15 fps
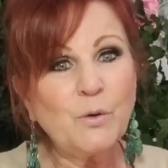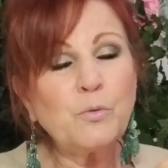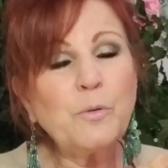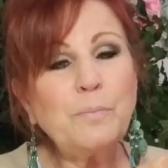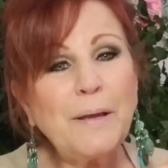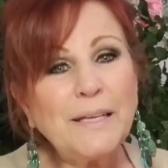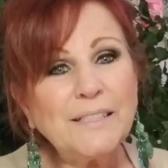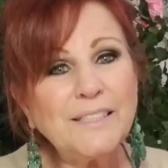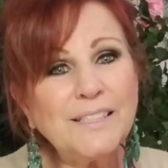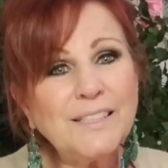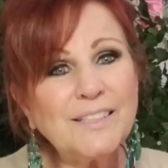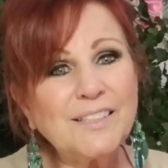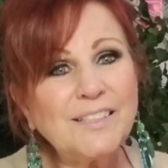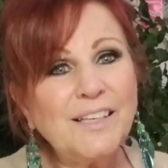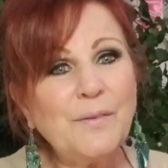
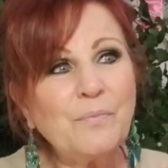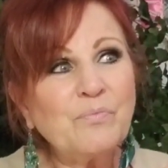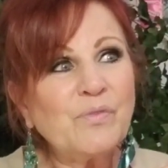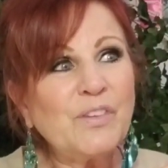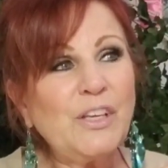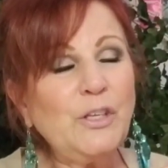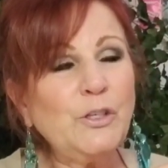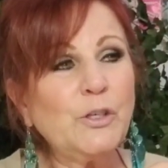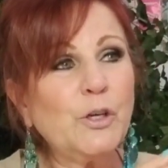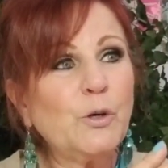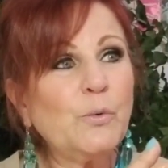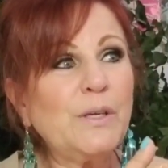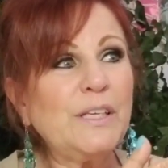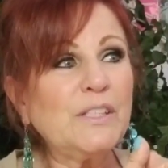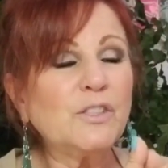Repentance you
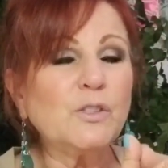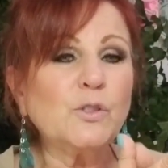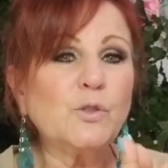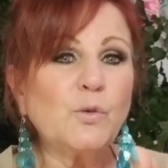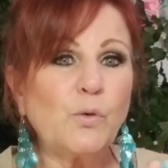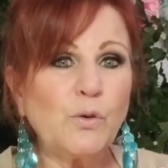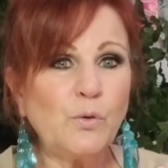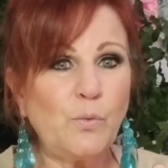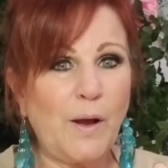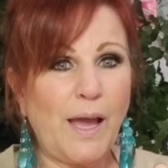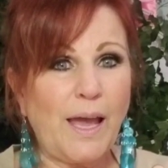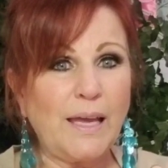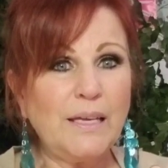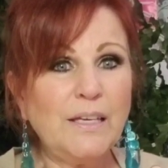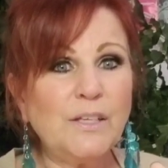know, is the
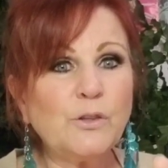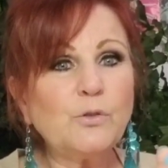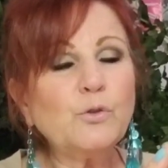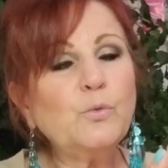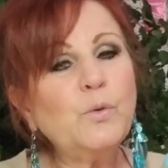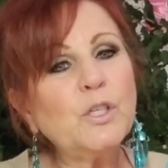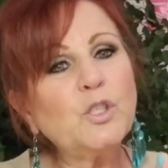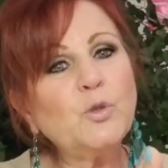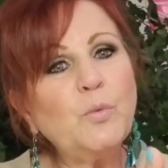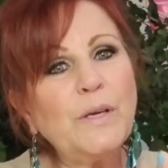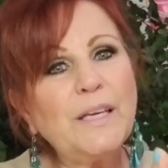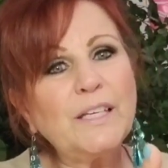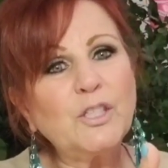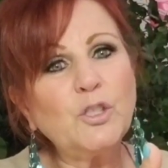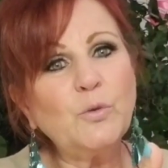doorway through which we
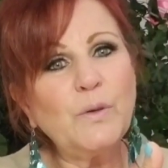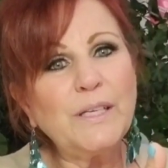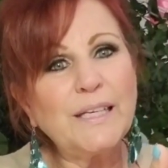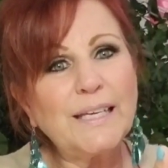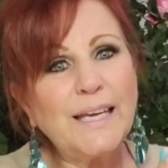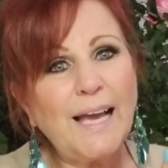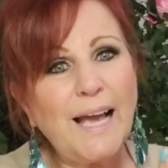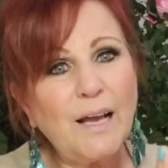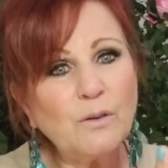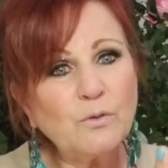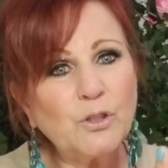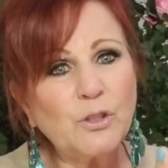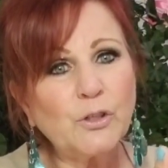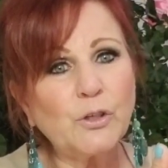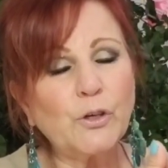get to
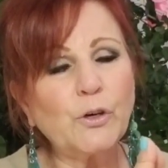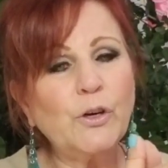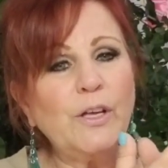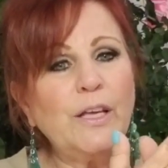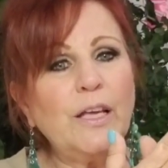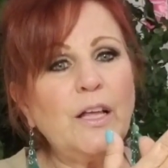encounter